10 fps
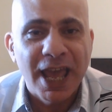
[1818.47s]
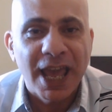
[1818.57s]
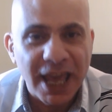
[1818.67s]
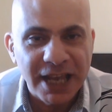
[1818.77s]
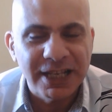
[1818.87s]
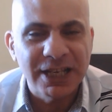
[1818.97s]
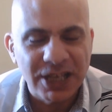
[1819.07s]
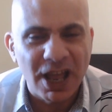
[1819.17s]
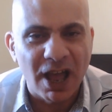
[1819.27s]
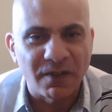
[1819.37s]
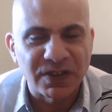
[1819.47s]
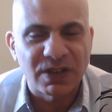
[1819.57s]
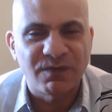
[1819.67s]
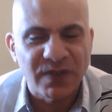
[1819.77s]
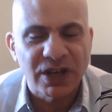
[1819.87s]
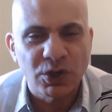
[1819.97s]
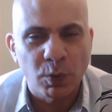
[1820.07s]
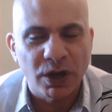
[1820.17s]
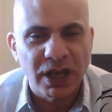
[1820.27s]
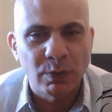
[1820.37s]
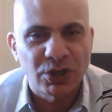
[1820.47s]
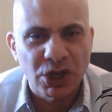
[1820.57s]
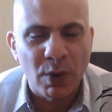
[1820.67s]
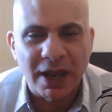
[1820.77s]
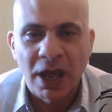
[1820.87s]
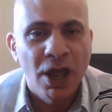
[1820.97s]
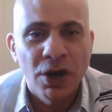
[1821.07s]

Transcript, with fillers: He deserves to finish what he was doing.